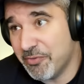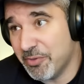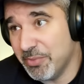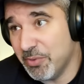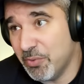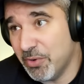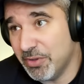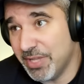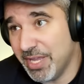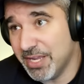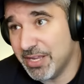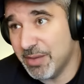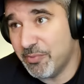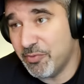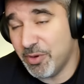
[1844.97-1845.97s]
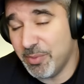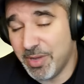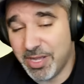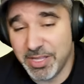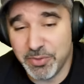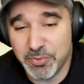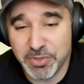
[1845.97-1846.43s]
from the world I come from,
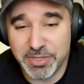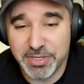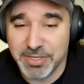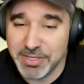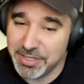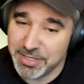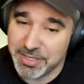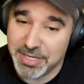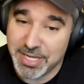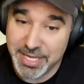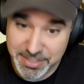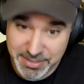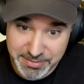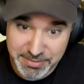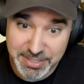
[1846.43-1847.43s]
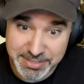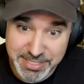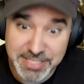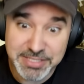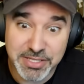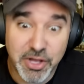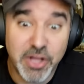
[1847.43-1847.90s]
Hollywood, uh, I can
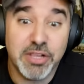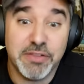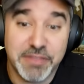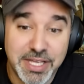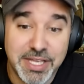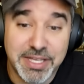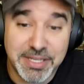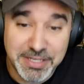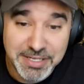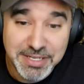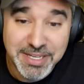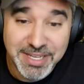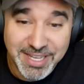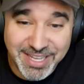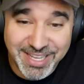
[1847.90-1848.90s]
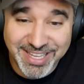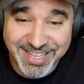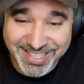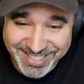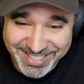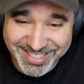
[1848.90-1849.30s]
attest to all of that. Oh,